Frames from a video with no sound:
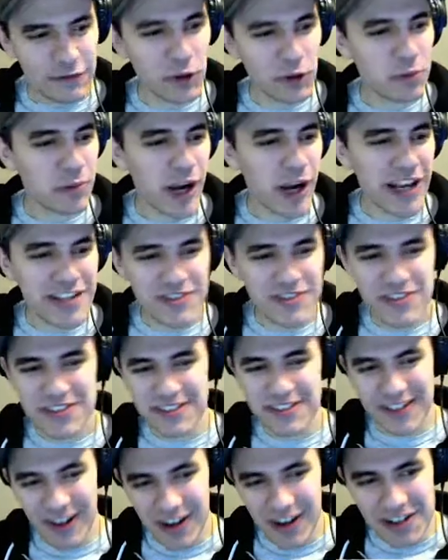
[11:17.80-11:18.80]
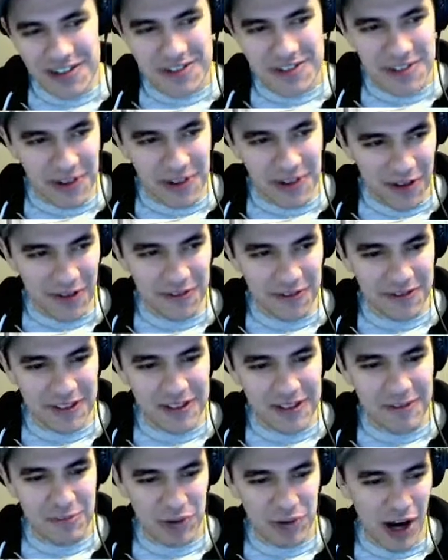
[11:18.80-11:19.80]
breakage is an unsolved
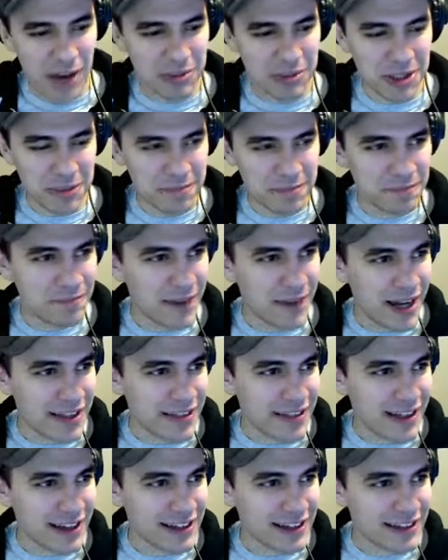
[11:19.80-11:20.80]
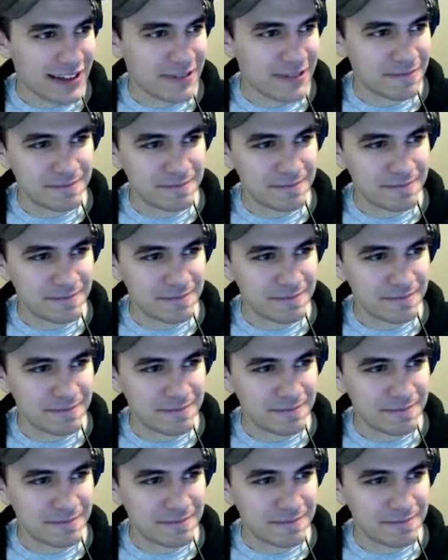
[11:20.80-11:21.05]
problem, I think.